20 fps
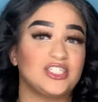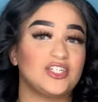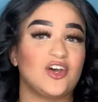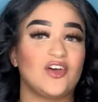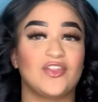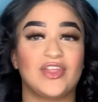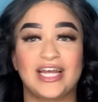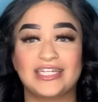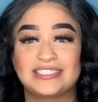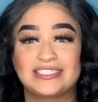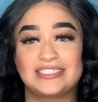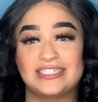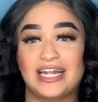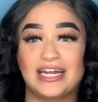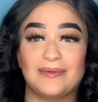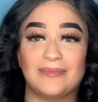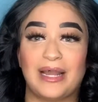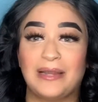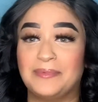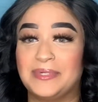You know, that's
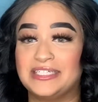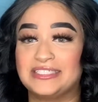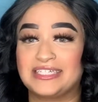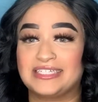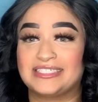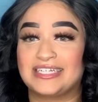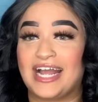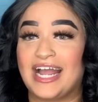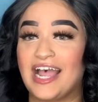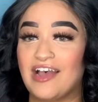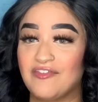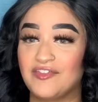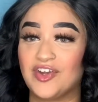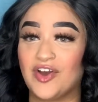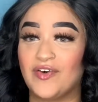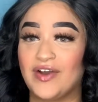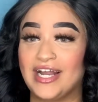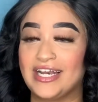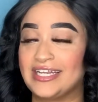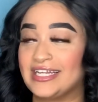none of my business. I have
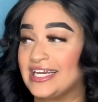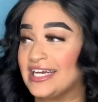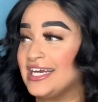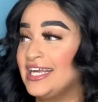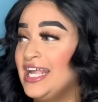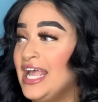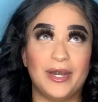no idea.